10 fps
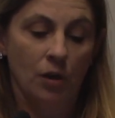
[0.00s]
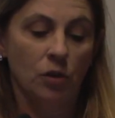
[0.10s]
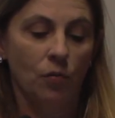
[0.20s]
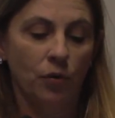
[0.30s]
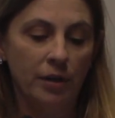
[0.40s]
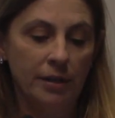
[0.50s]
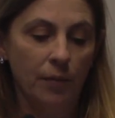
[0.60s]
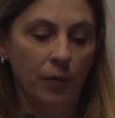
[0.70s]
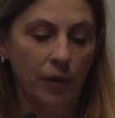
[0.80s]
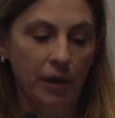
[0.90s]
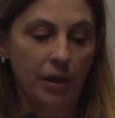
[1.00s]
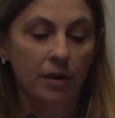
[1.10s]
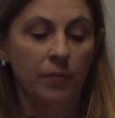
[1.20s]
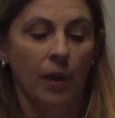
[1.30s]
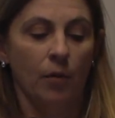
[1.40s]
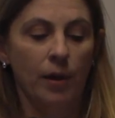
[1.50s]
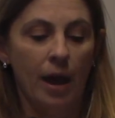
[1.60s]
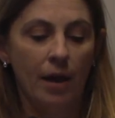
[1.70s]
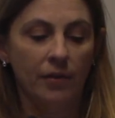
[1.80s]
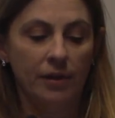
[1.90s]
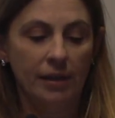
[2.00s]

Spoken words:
So for example here, we have a